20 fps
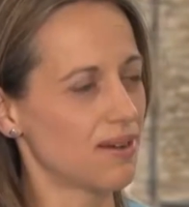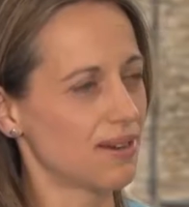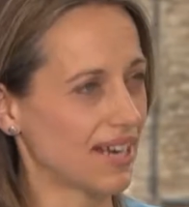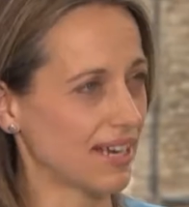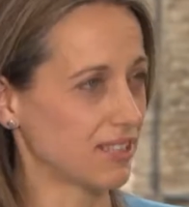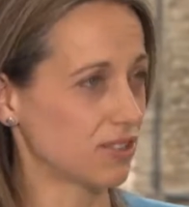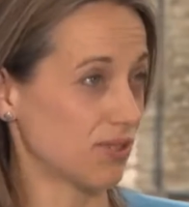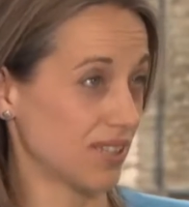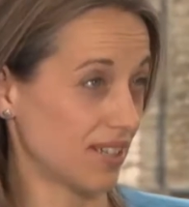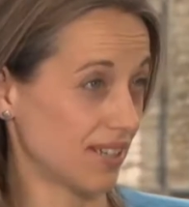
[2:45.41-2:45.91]

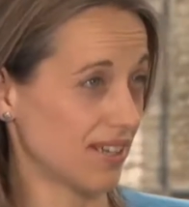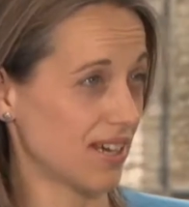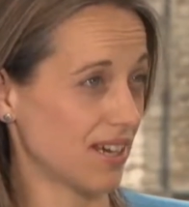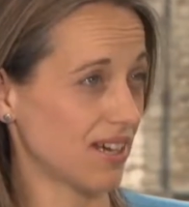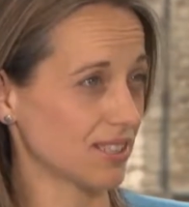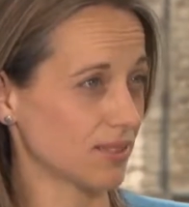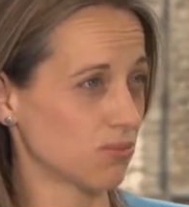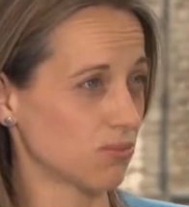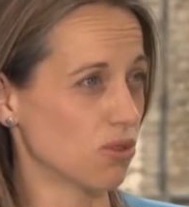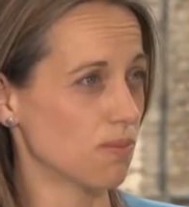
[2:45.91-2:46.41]
getting
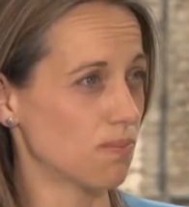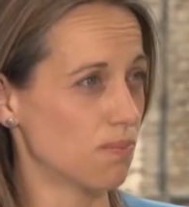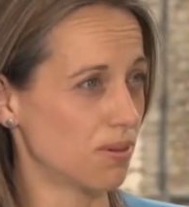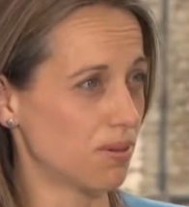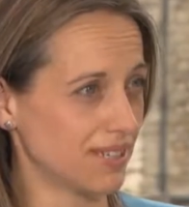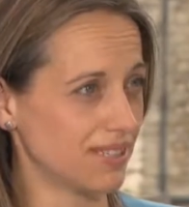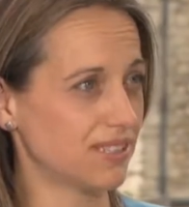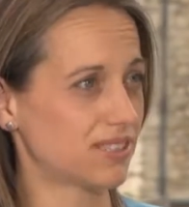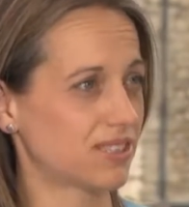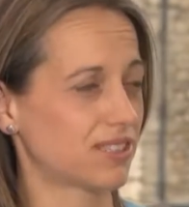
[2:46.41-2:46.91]
20,000 more
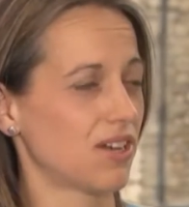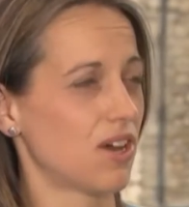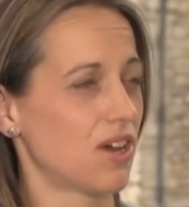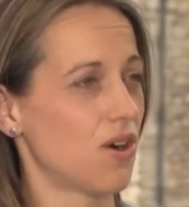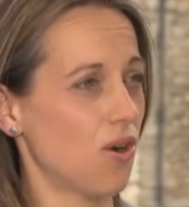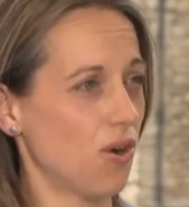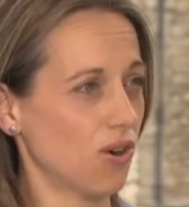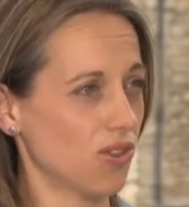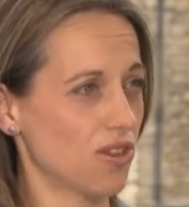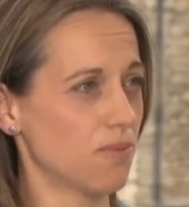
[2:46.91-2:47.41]
police
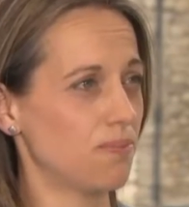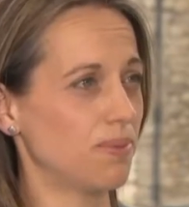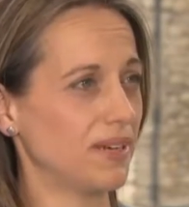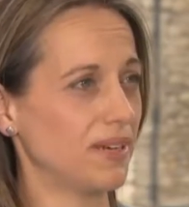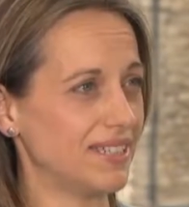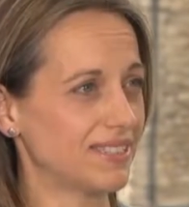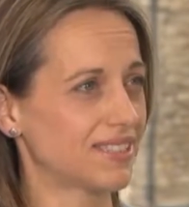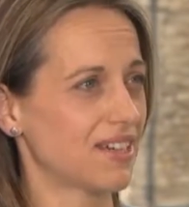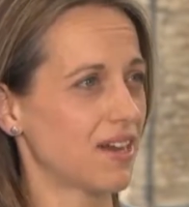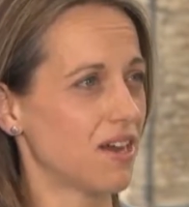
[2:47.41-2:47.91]
on the
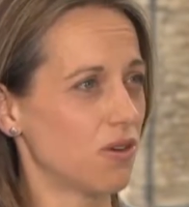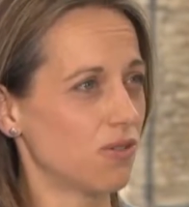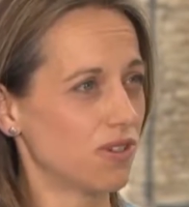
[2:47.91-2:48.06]
beat,